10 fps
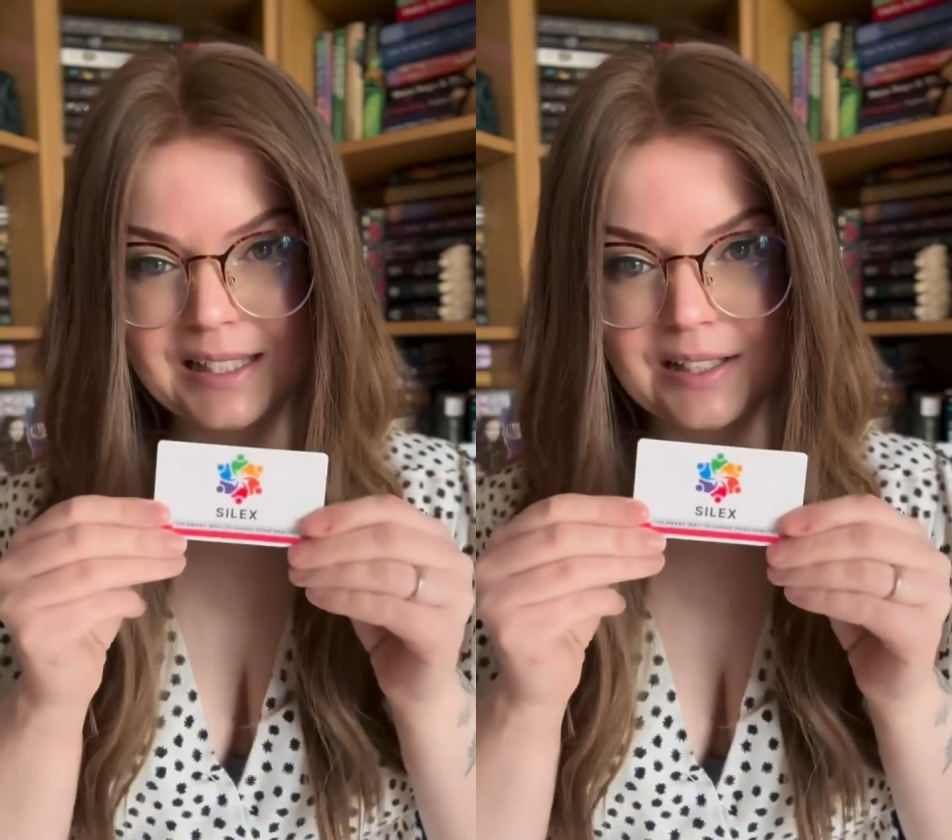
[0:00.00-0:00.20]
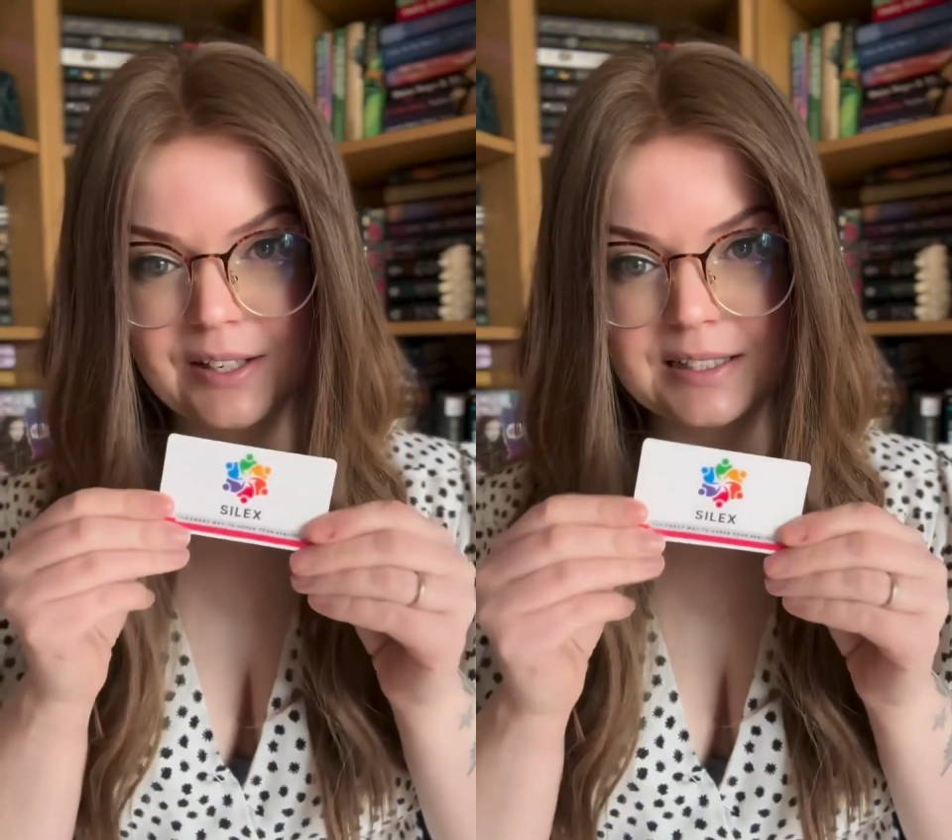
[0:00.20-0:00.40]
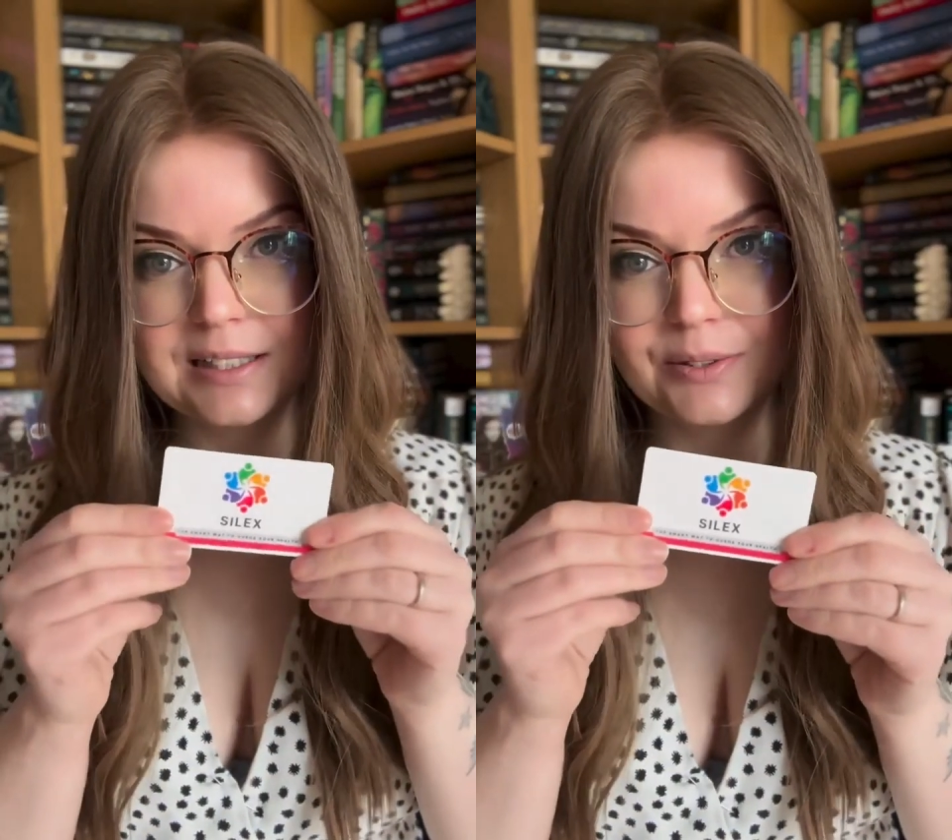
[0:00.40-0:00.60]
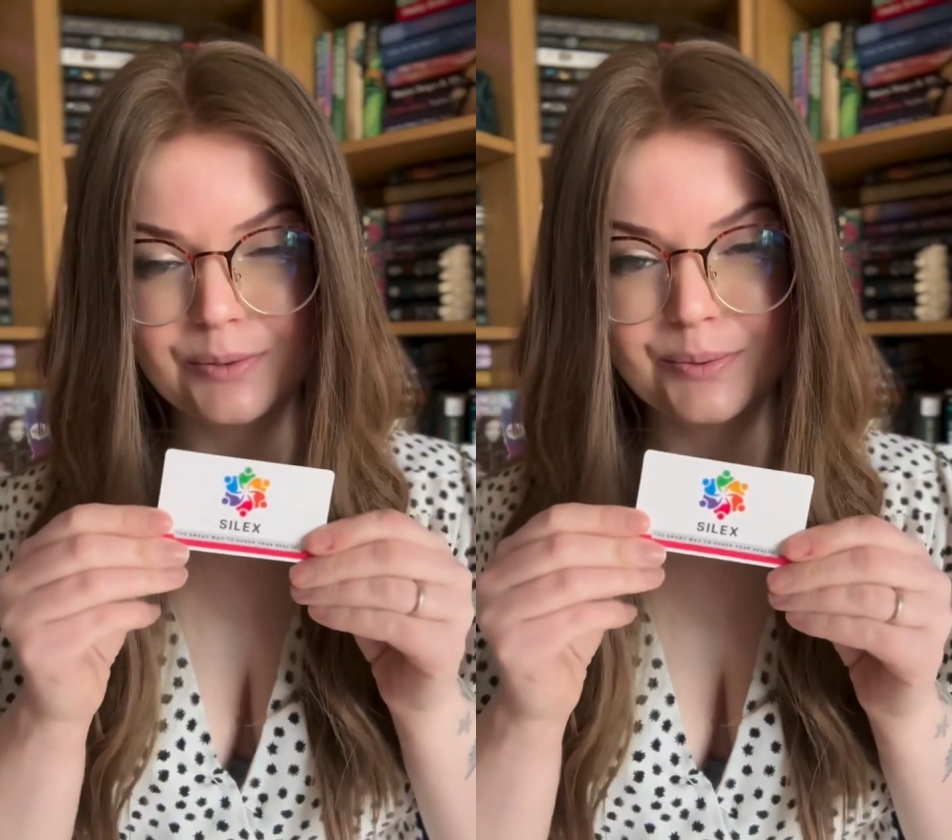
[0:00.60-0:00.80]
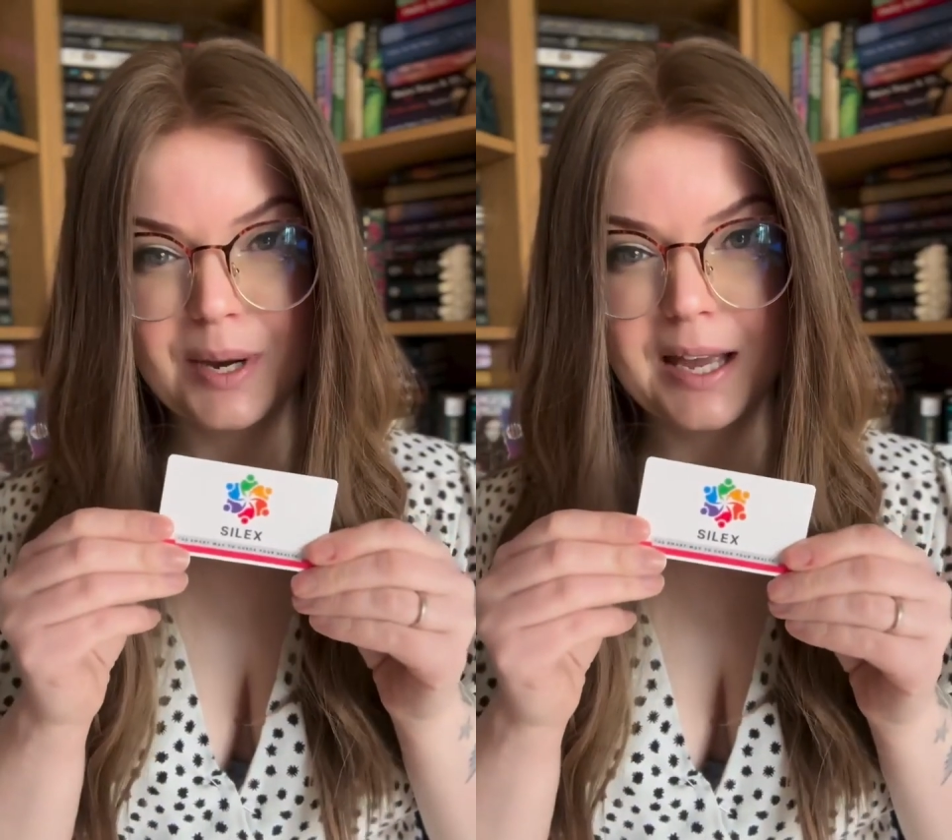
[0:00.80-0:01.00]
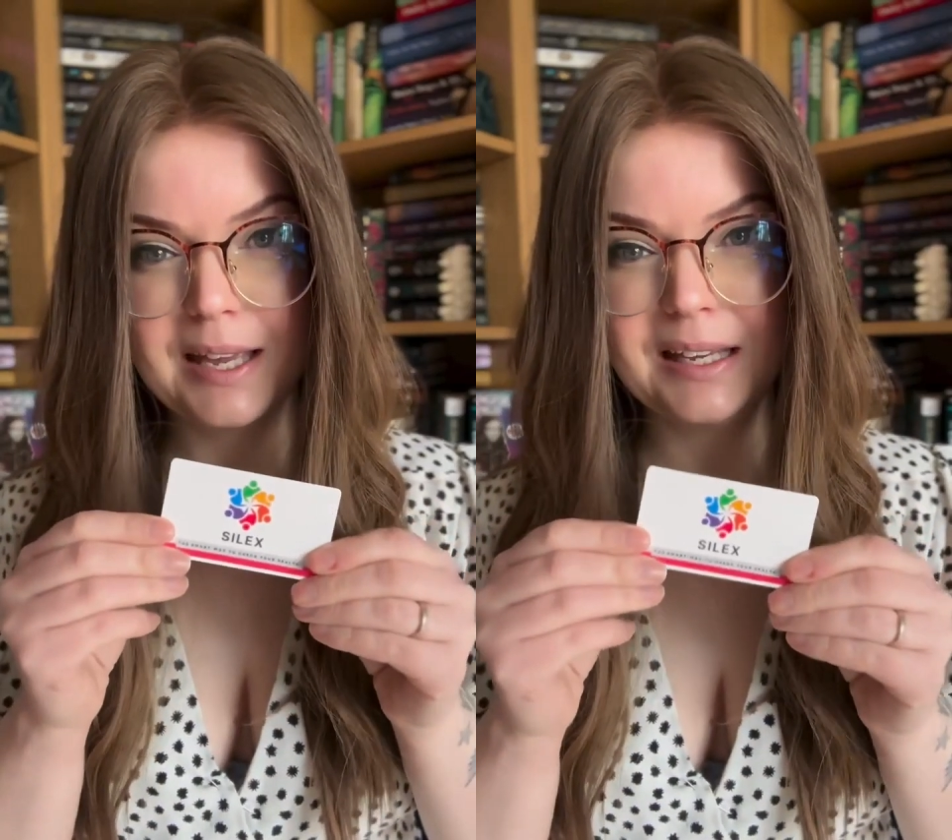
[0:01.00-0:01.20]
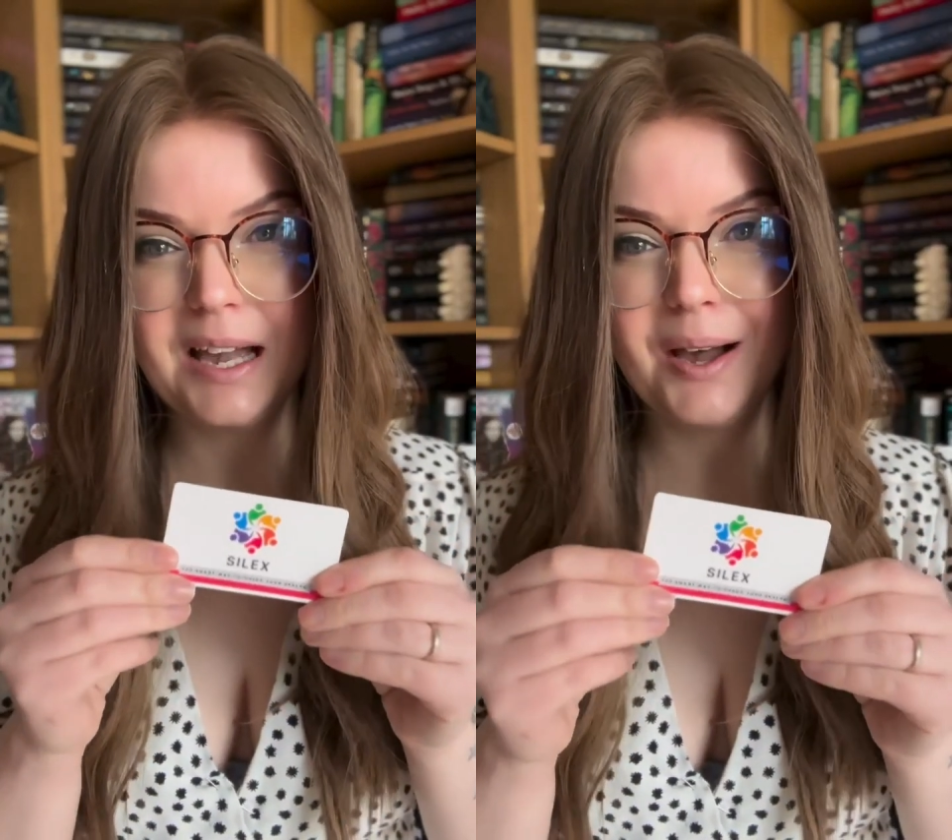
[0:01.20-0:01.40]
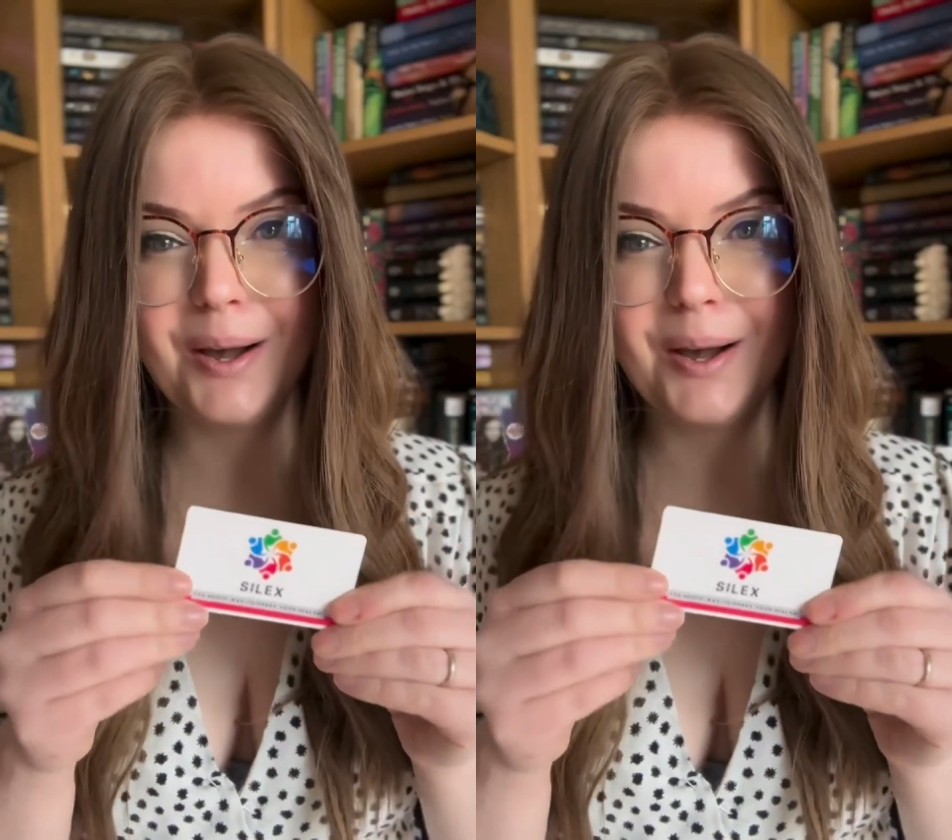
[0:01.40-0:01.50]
nice little way